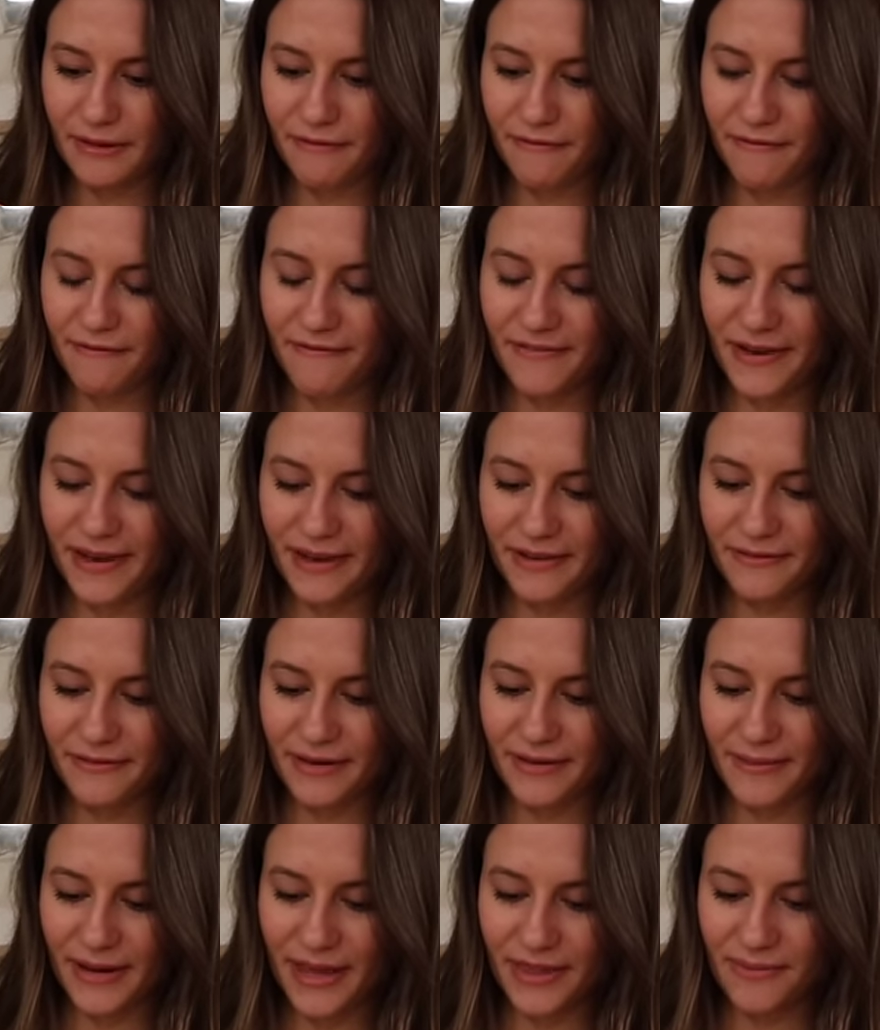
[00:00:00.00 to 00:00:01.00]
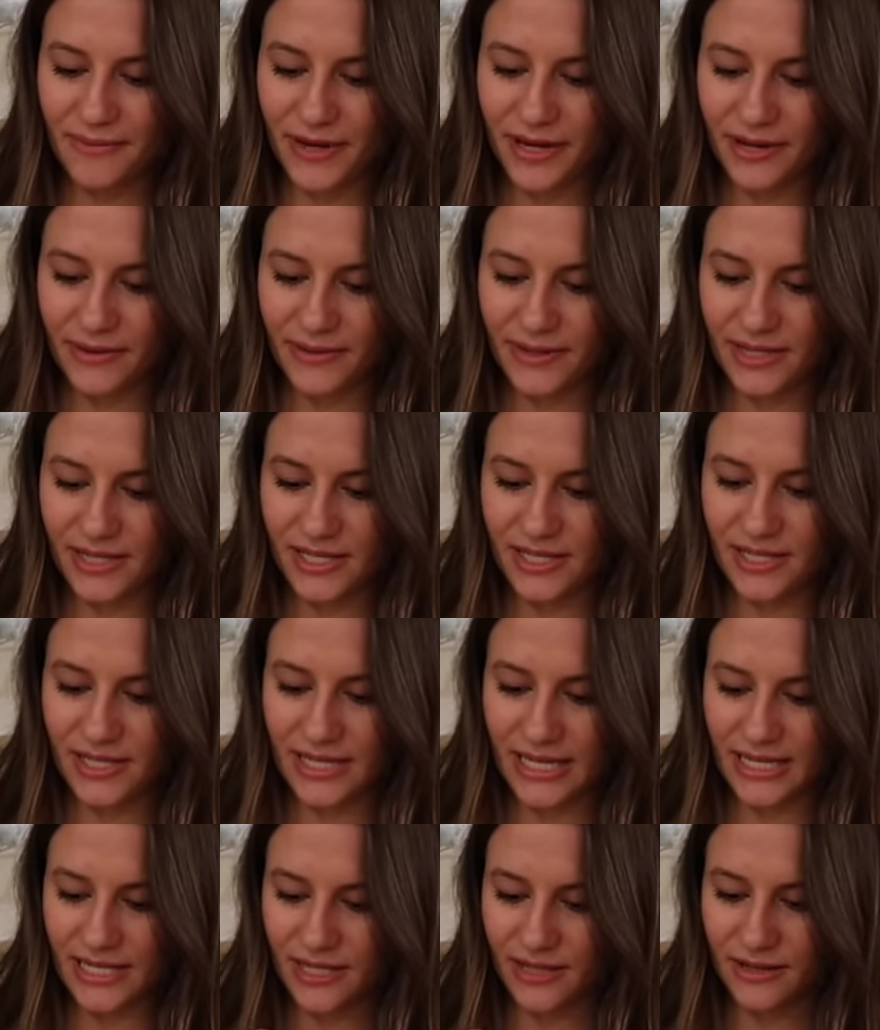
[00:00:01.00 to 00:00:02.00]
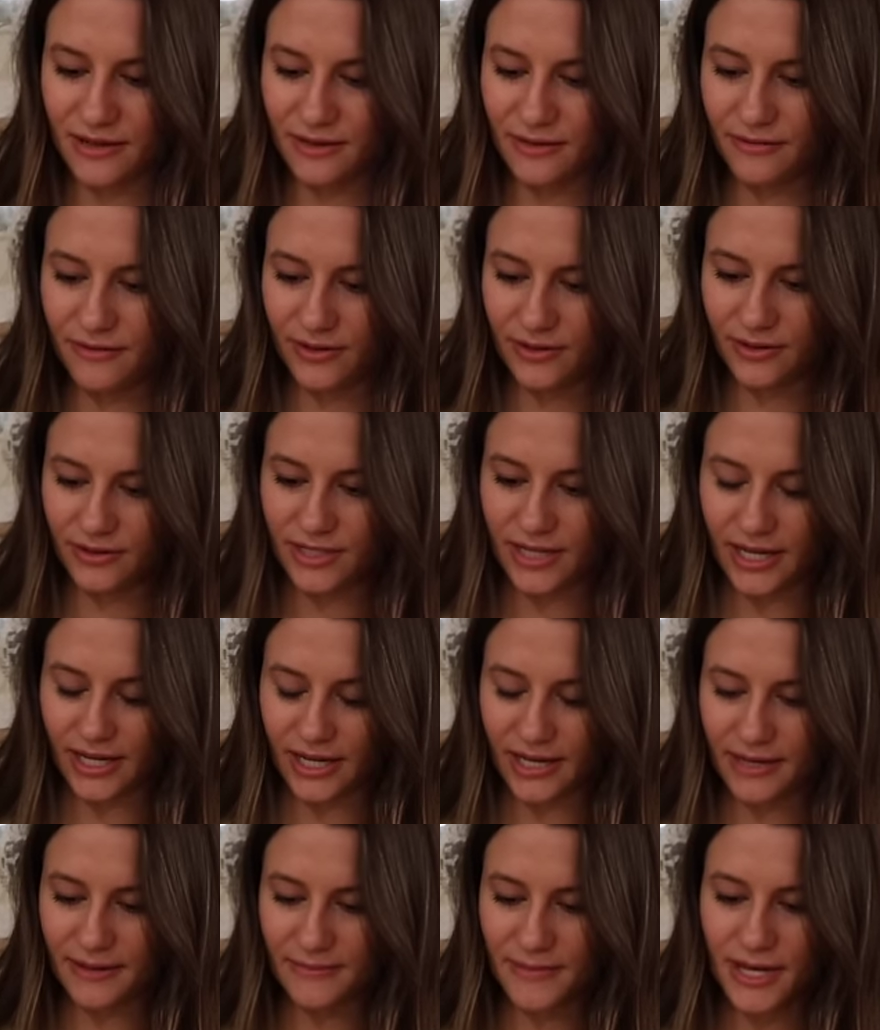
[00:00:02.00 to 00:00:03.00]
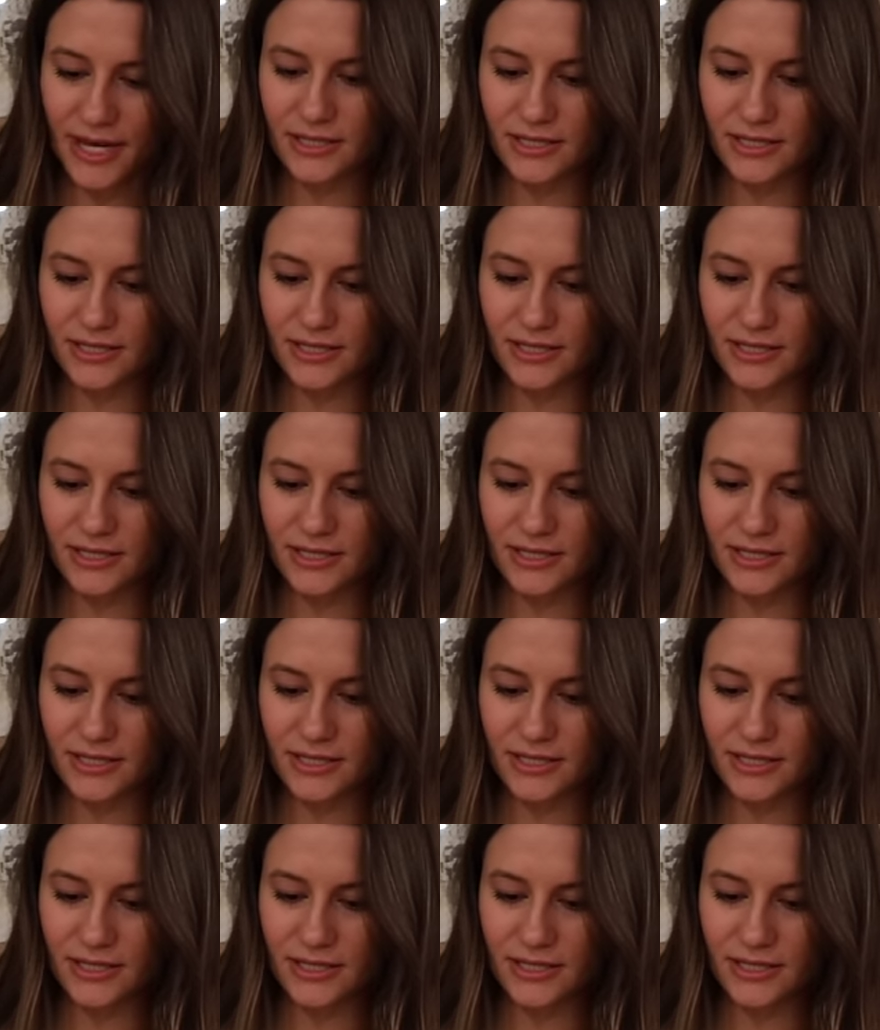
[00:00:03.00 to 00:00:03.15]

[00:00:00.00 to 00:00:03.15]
favorite Bath and Body Works scent of all time.